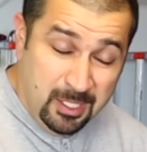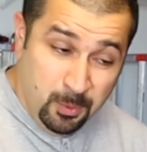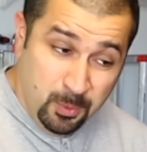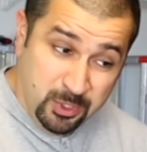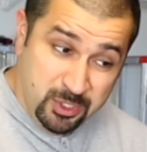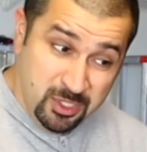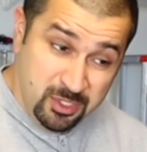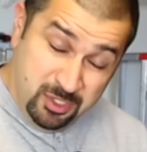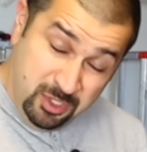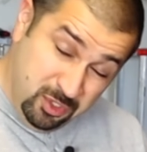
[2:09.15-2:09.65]

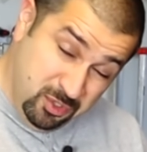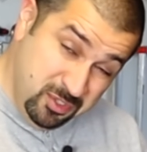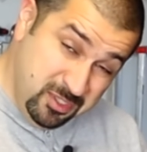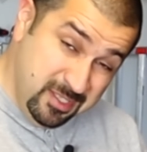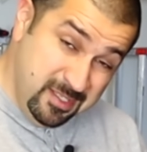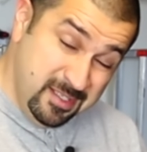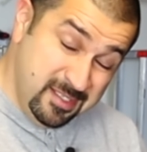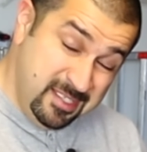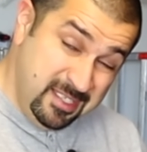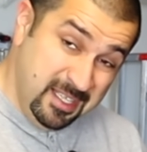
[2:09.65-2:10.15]
which is used
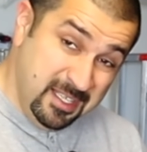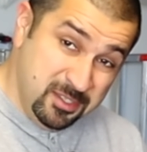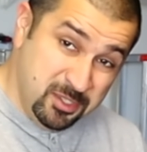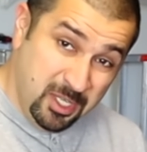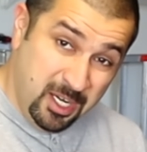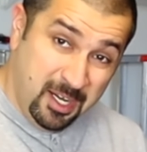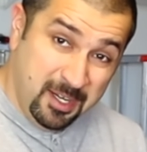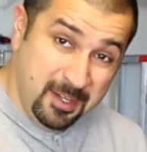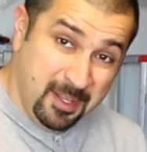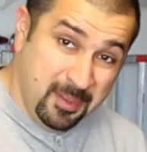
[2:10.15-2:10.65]
in the
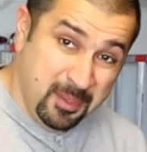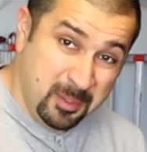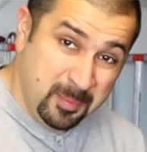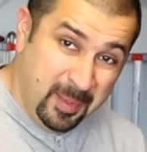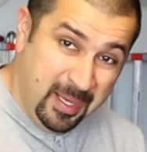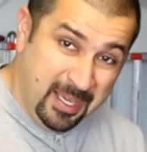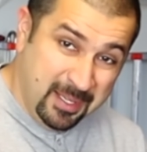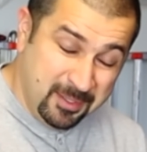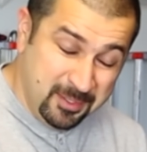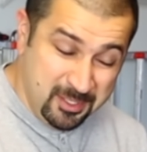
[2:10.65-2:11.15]
CHR and other
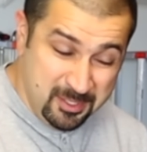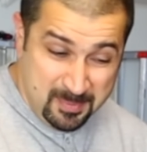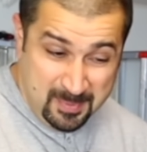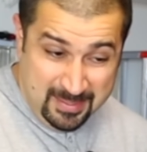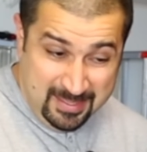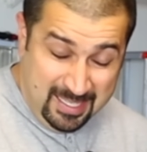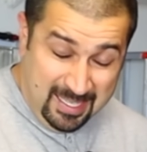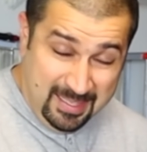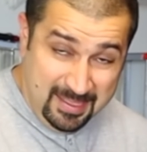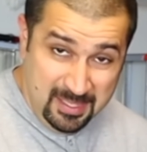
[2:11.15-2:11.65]
models,
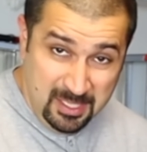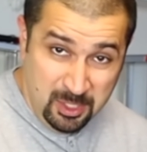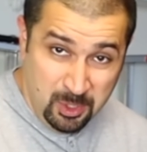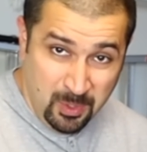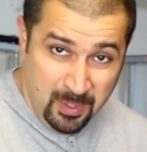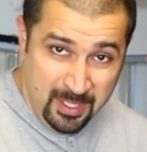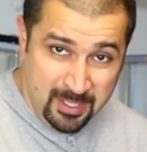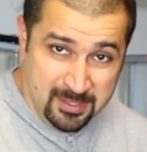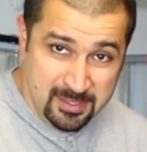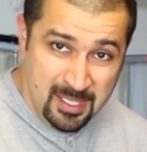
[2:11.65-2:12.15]
but not in the
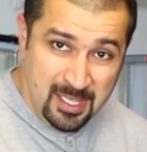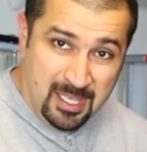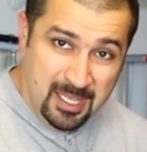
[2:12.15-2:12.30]
US.